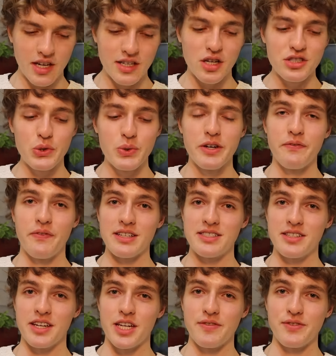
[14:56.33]
He's also an
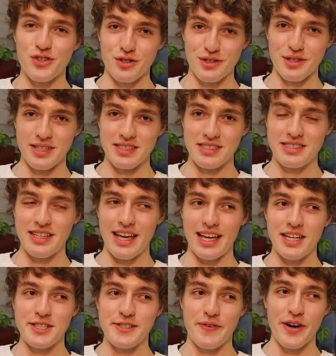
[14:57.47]
investigative journalist, and
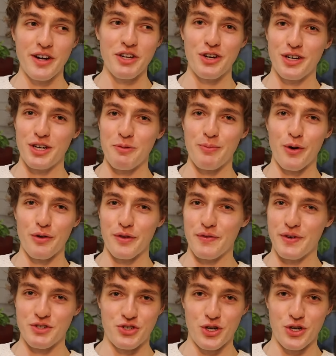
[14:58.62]
he's very good at both of his